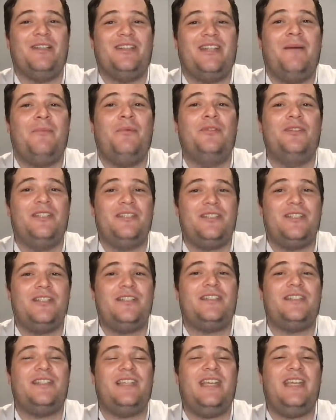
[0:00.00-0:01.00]
double-digit
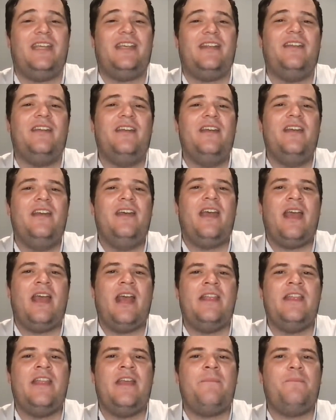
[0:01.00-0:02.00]
seed,
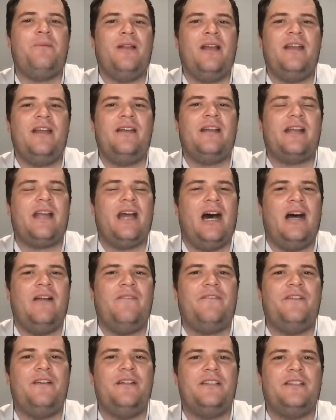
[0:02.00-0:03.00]
and they played in a
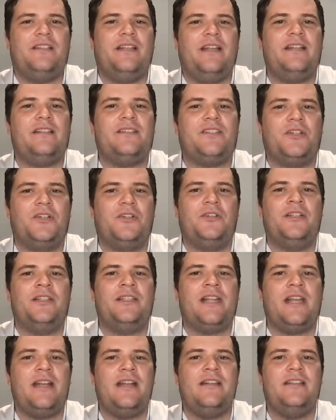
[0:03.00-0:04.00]
conference that certainly
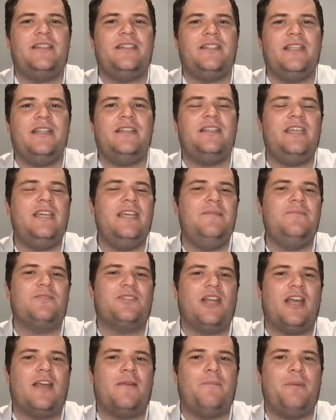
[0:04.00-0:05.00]
they didn't see teams
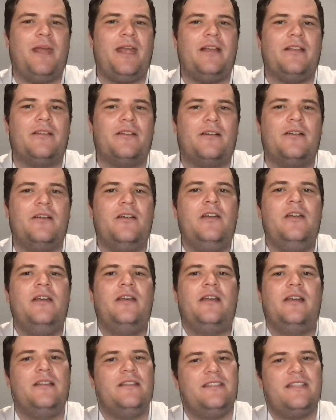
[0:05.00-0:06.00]
like Baylor,
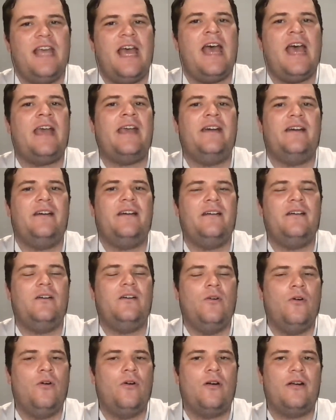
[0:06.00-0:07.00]
Gonzaga,
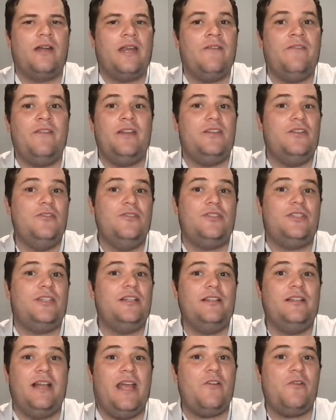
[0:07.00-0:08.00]
or even
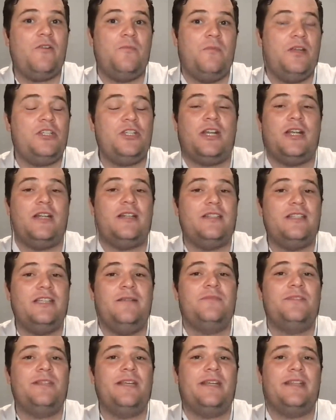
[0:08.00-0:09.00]
UCLA or Michigan,
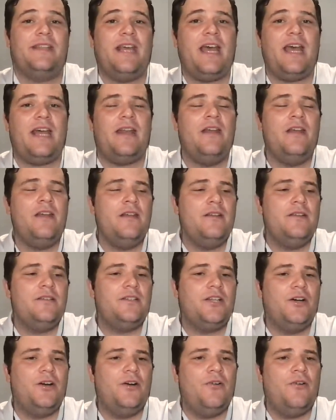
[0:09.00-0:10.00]
teams like that.
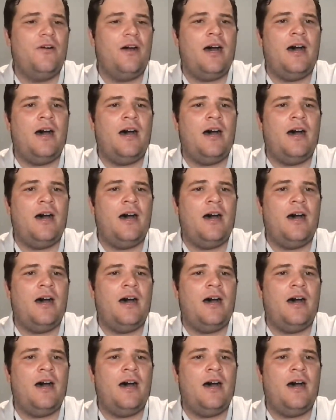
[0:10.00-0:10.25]
So